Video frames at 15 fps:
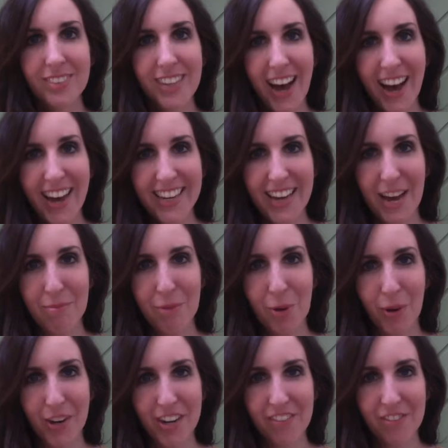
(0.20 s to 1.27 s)
Hi, I'm
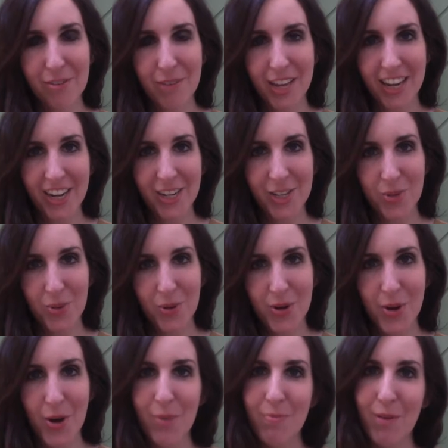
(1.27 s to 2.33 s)
Courtney from Eating Disorder
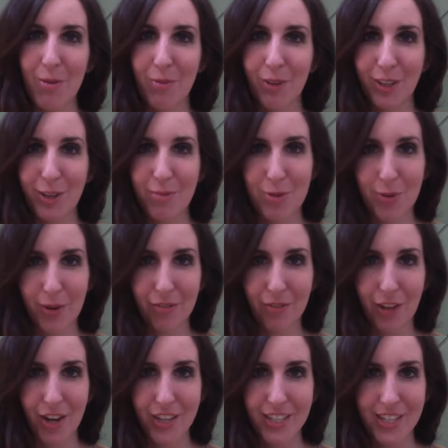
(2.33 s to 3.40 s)
Hope, and welcome to our
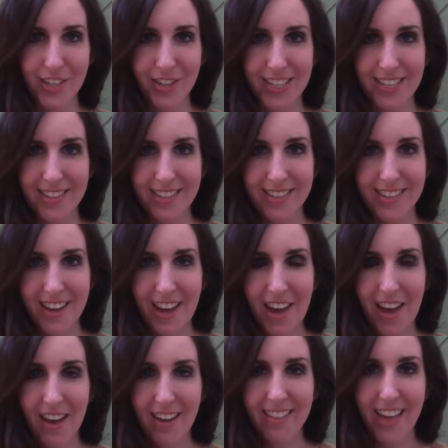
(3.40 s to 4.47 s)
vlog series.
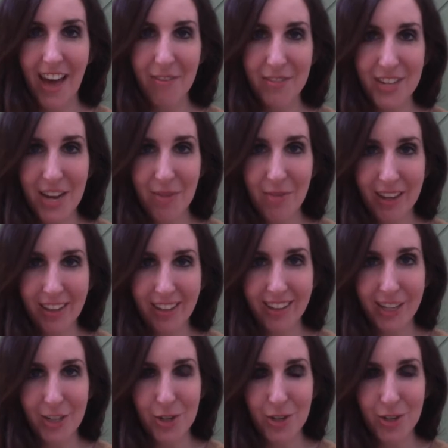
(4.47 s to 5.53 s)
The FDA
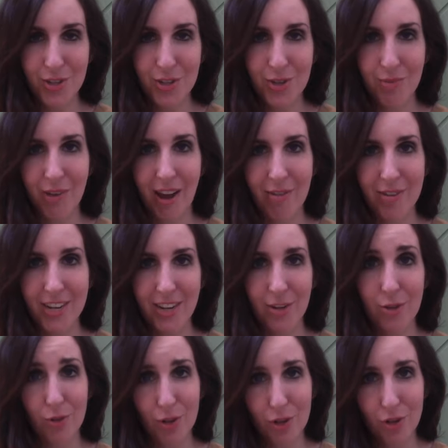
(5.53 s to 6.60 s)
regulations surrounding
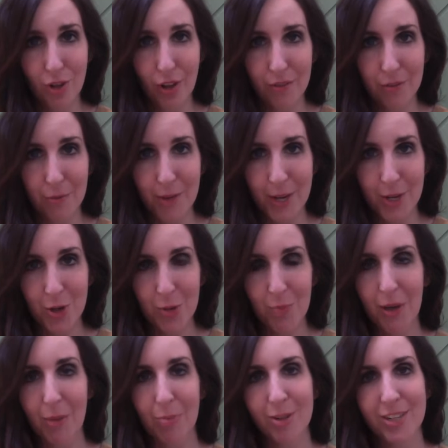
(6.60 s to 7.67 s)
nutritional information
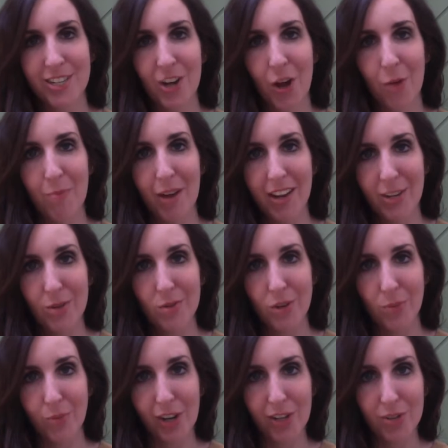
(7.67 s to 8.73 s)
being printed on menus
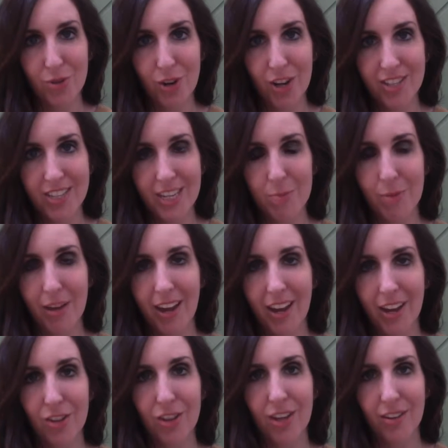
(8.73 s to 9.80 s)
at restaurants has been
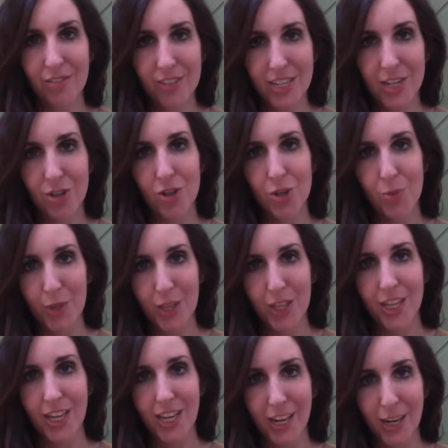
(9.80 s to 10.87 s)
getting a lot of attention within
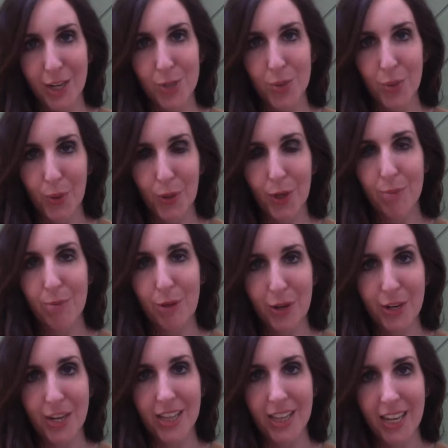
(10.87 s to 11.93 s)
the eating disorder
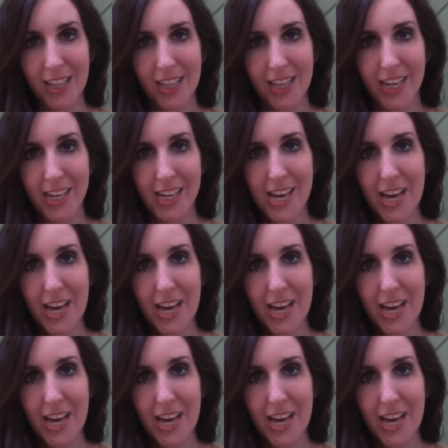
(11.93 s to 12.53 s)
community lately